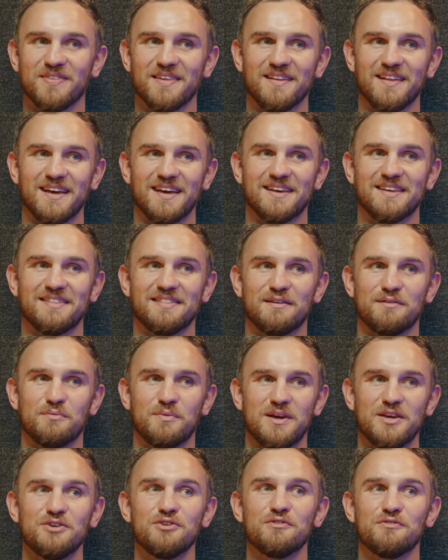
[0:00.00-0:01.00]
Like the
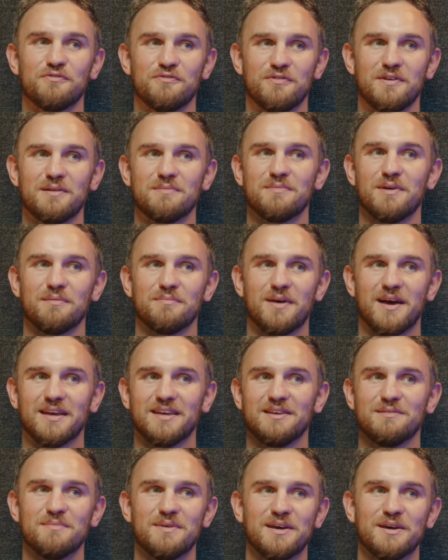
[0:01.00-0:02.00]
way you framed up
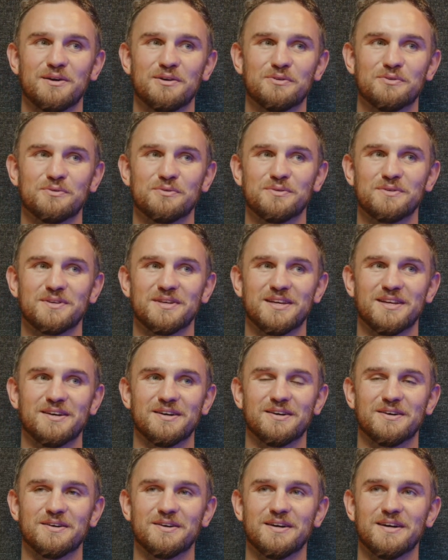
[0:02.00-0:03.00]
that email, you
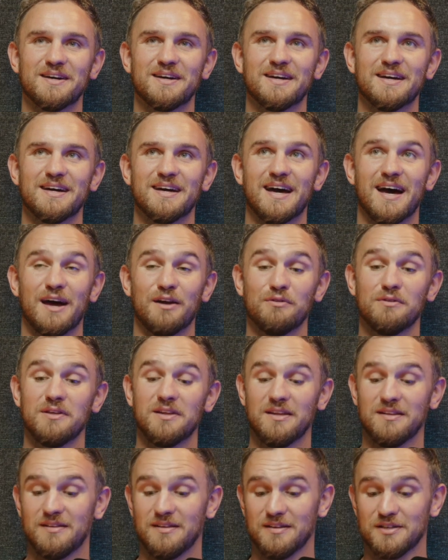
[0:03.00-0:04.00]
know. I
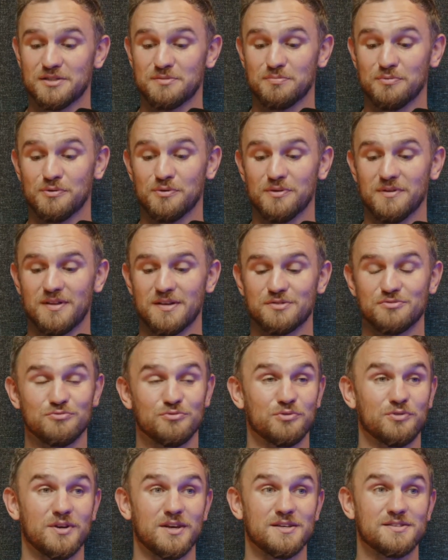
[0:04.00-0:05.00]
really need to explore this
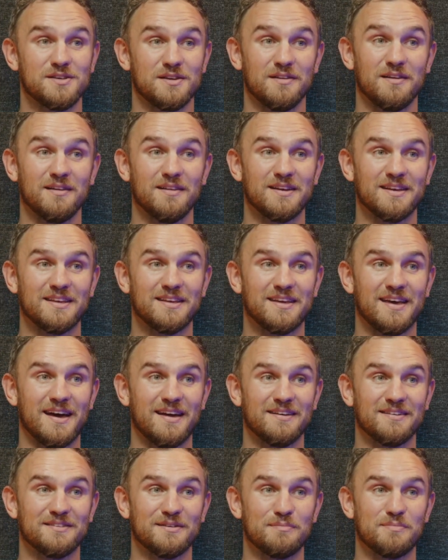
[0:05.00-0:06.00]
Rory Sutherland
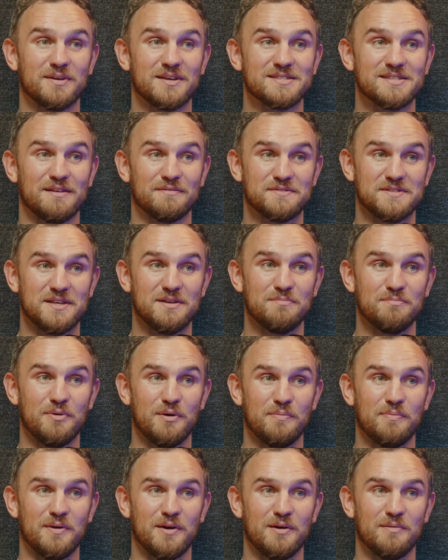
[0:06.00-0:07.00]
character because I've seen him
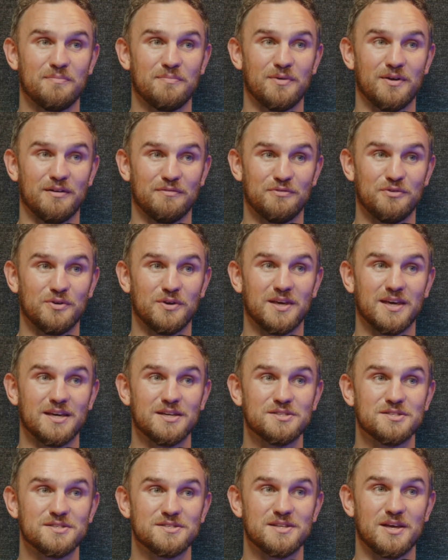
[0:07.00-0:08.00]
popping up on a few
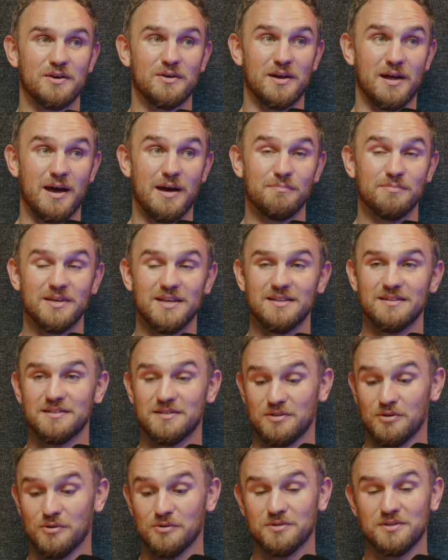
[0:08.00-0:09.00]
occasions now, and I'm keen
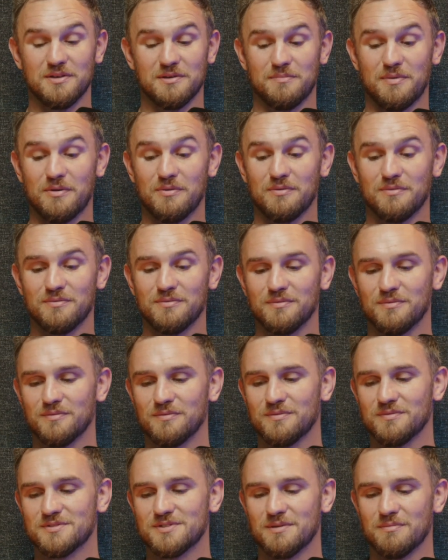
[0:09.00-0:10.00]
to talk to you about
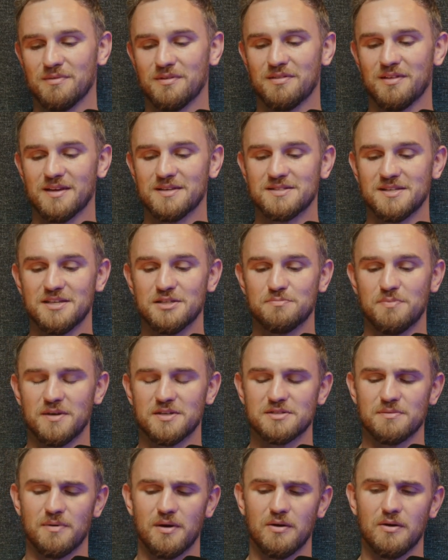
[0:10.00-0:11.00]
some of the things he
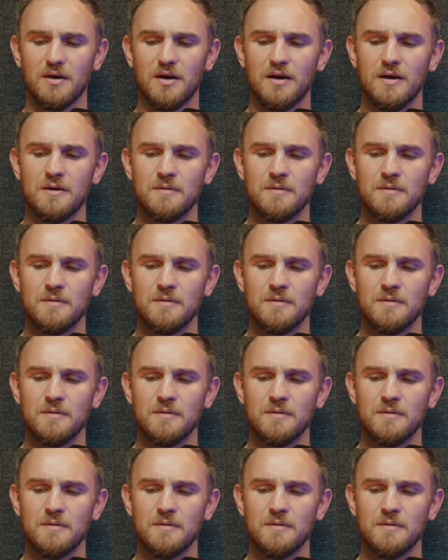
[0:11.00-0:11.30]
speaks about.